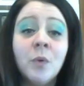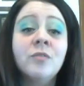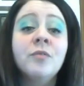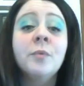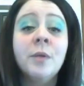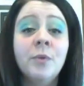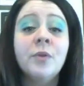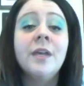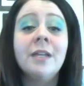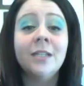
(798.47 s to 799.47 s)
wonderful people
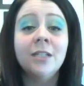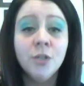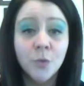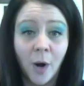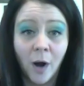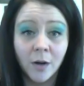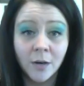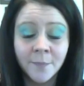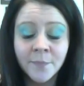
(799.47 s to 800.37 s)
that you are.